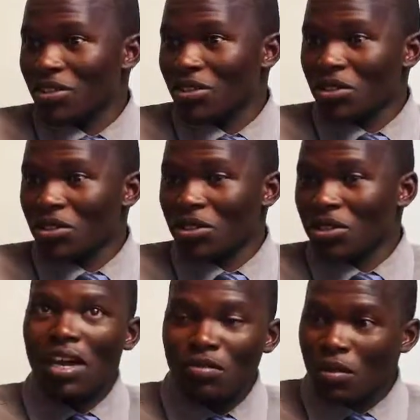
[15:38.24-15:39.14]
So they will come
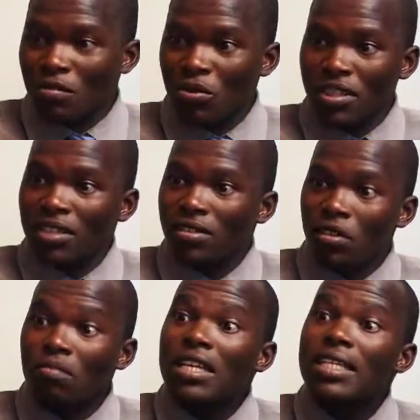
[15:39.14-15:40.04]
to you probably with a
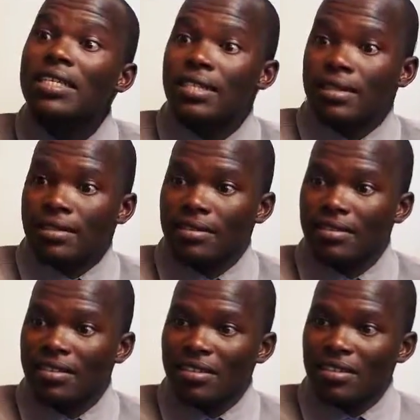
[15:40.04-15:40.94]
complication.
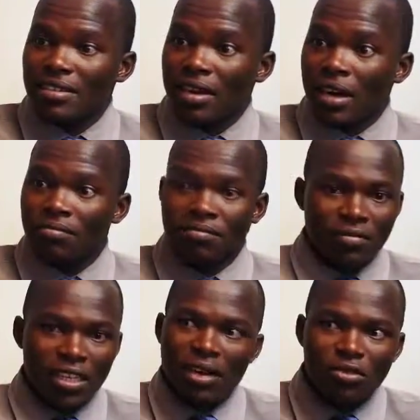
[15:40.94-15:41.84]

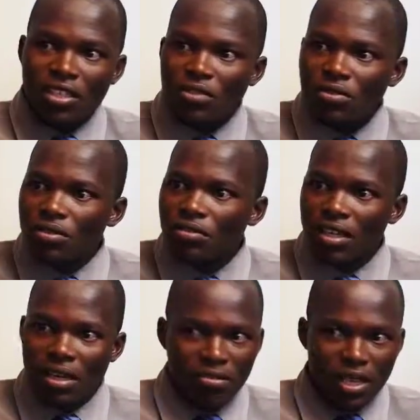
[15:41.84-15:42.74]
They come with a stroke,
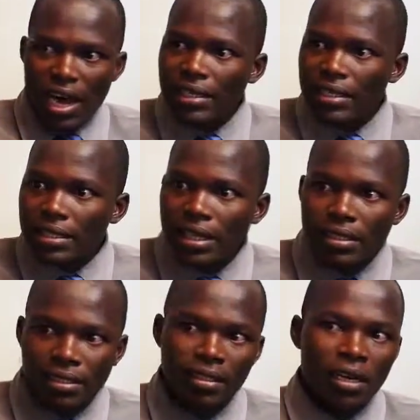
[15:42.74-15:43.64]
they come with a heart attack,
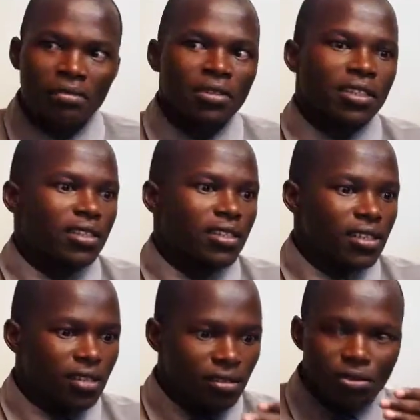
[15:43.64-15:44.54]
they come with
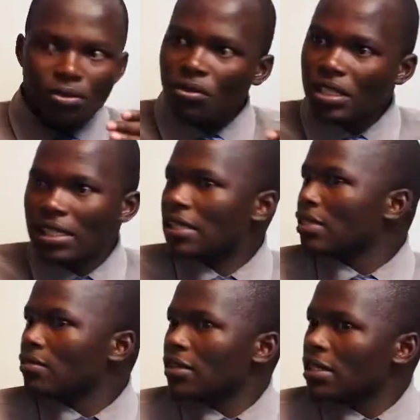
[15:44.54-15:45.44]
chronic
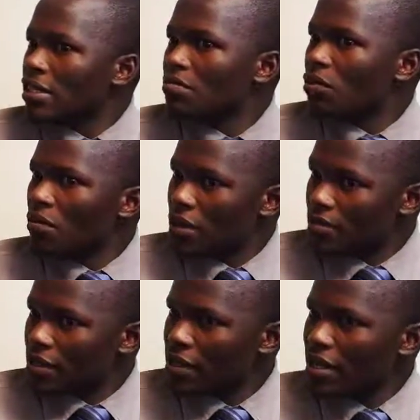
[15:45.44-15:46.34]
kidney
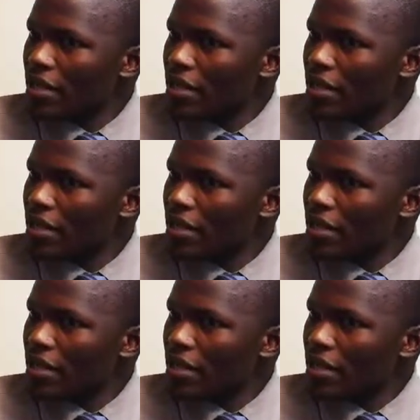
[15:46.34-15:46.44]
problems.